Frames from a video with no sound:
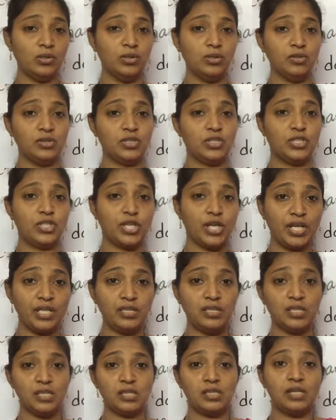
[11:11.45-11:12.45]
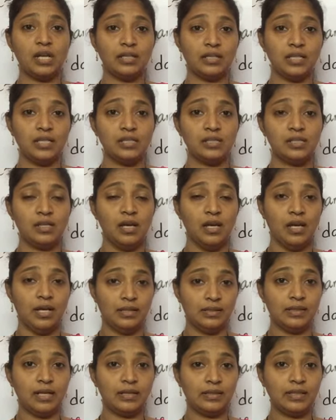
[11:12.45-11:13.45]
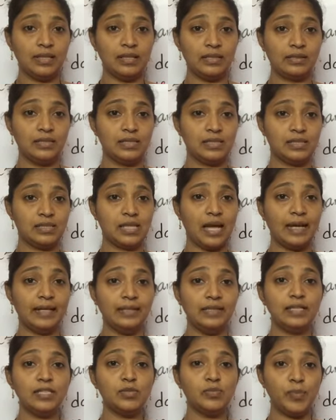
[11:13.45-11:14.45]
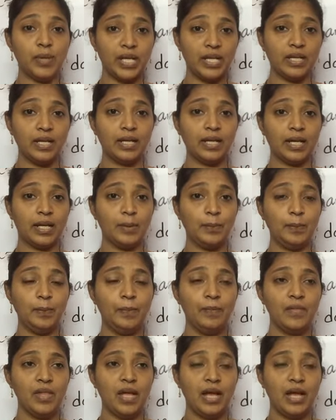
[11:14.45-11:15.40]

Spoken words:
those changes that are the scientists bringing up,